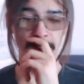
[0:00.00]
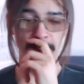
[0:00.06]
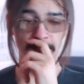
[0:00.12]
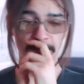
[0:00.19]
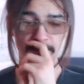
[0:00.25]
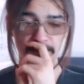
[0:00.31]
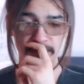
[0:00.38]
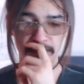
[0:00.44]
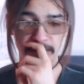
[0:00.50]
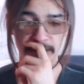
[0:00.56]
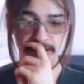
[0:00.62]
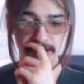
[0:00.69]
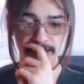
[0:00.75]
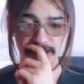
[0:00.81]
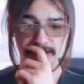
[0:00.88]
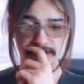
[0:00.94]

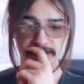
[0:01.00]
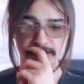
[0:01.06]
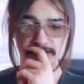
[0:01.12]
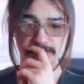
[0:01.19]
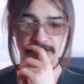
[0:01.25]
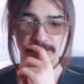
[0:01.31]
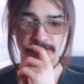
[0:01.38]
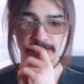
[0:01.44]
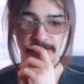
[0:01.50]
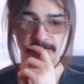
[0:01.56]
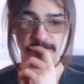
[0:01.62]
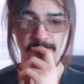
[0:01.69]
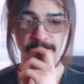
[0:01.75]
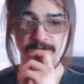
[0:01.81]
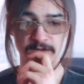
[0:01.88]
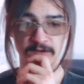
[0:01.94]
but
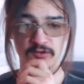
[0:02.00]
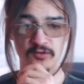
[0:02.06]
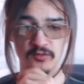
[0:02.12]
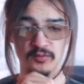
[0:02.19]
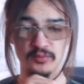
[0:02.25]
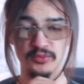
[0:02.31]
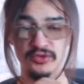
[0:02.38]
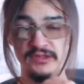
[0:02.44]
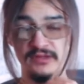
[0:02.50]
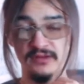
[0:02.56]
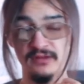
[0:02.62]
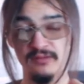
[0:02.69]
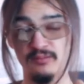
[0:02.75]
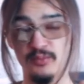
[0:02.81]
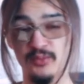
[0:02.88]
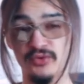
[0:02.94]
you know
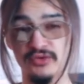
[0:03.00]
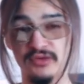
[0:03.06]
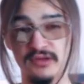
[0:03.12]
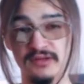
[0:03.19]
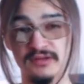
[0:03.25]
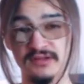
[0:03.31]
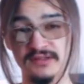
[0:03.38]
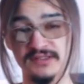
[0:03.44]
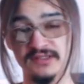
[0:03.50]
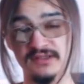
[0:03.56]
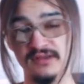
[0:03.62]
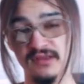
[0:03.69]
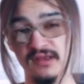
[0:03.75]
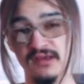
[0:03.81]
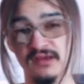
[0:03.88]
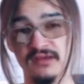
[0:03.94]
putting putting this
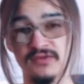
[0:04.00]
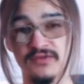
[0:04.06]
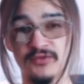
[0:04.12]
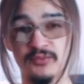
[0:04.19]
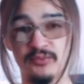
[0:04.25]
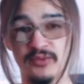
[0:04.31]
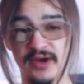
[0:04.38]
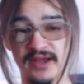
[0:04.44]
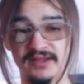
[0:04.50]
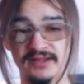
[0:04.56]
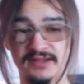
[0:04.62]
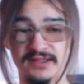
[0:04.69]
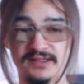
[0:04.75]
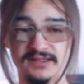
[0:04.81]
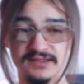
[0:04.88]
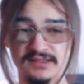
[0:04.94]
thing into
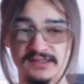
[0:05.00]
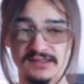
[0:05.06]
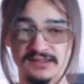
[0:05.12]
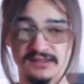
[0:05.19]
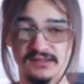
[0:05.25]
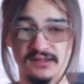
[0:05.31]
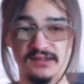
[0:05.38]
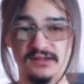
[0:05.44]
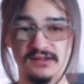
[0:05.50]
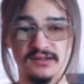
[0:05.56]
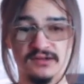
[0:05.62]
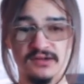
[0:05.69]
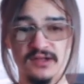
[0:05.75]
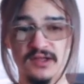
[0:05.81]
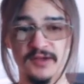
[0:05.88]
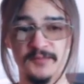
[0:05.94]
practice, this law,
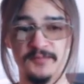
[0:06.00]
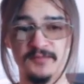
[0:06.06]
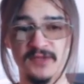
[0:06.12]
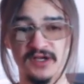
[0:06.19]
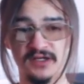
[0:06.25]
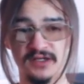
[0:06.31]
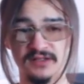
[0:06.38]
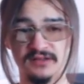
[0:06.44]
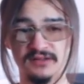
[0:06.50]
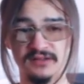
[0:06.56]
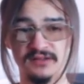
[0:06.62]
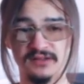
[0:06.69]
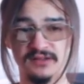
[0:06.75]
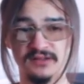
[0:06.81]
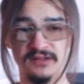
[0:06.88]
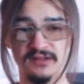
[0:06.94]
and
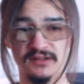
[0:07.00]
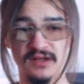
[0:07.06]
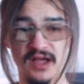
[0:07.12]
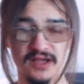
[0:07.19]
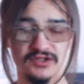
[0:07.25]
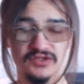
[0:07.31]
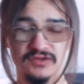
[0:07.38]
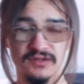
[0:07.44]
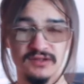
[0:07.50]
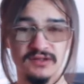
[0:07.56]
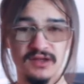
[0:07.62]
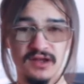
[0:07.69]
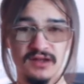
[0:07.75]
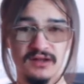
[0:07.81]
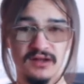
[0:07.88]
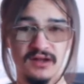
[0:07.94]
uh, actually uh,
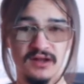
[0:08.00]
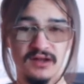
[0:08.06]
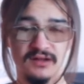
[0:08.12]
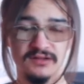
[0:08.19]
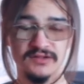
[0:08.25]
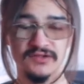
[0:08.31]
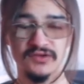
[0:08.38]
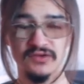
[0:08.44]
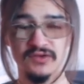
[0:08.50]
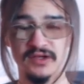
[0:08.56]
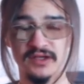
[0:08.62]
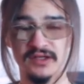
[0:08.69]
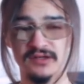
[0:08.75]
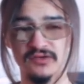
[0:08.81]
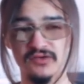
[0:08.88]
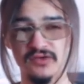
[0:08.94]
also
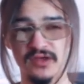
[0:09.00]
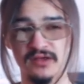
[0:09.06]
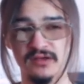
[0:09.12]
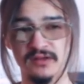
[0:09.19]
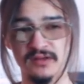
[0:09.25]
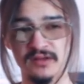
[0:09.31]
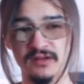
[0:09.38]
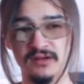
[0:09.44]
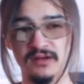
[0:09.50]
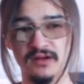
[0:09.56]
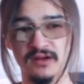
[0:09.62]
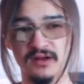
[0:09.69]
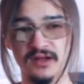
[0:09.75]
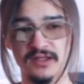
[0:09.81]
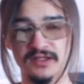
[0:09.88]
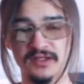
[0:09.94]
like looking
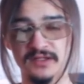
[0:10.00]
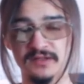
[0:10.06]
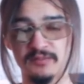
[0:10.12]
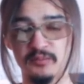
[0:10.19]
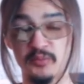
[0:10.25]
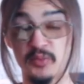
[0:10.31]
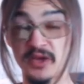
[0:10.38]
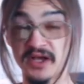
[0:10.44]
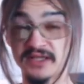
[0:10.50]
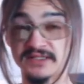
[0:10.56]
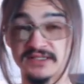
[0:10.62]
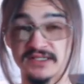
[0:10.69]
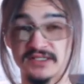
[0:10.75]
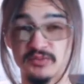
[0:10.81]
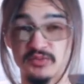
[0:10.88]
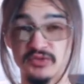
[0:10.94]
uh, at past
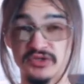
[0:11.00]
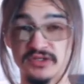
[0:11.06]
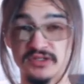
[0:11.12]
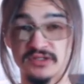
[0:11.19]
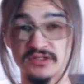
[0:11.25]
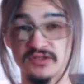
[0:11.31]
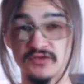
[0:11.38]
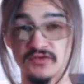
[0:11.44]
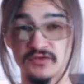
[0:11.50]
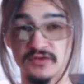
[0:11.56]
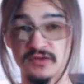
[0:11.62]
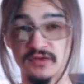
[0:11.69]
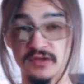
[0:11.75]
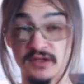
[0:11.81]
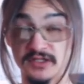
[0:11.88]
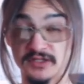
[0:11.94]
experience or
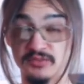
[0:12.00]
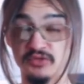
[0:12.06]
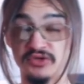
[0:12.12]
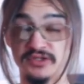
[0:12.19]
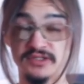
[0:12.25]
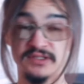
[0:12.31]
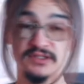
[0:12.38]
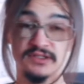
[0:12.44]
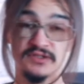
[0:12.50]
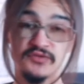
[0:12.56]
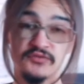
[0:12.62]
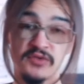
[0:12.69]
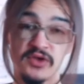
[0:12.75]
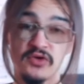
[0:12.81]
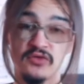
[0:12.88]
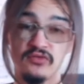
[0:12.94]
experiences of
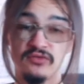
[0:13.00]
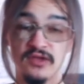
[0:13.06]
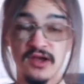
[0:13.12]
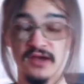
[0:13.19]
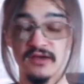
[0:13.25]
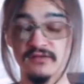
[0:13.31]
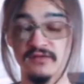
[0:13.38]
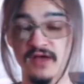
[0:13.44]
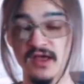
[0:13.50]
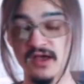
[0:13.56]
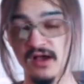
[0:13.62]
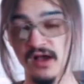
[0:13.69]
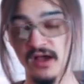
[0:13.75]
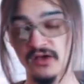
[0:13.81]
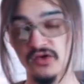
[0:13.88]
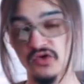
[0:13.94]
my own life,
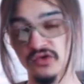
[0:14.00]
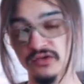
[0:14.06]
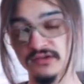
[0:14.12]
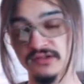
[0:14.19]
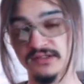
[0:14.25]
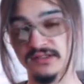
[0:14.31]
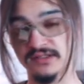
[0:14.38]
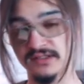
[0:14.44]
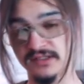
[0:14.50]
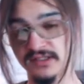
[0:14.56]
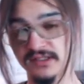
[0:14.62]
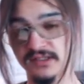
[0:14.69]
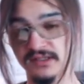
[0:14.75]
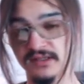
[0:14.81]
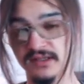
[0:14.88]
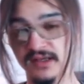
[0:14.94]
I could
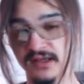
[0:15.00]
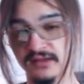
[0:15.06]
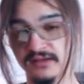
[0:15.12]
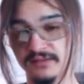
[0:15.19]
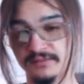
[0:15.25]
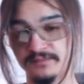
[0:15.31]
see that